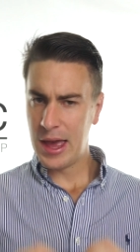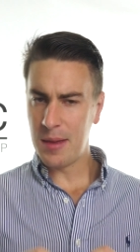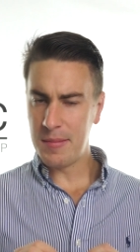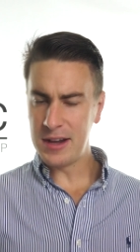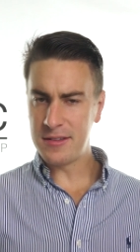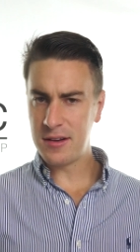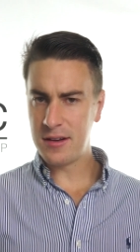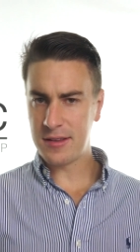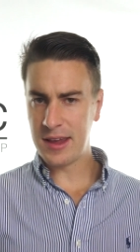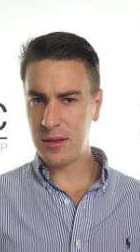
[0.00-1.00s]
it means that it
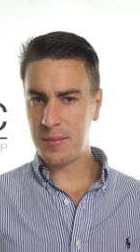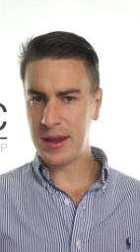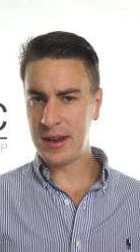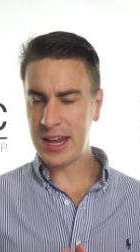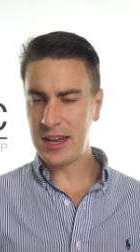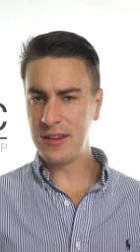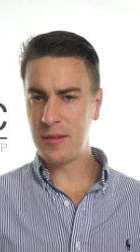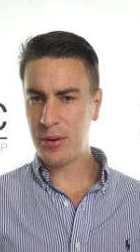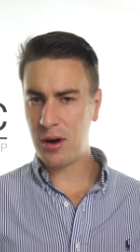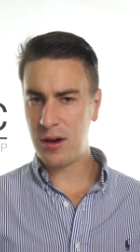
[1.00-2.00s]
has either been hidden in the
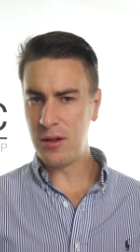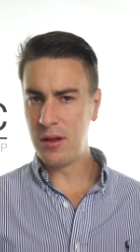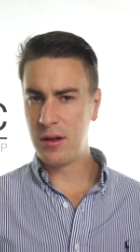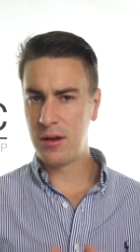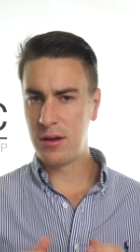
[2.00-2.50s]
pile,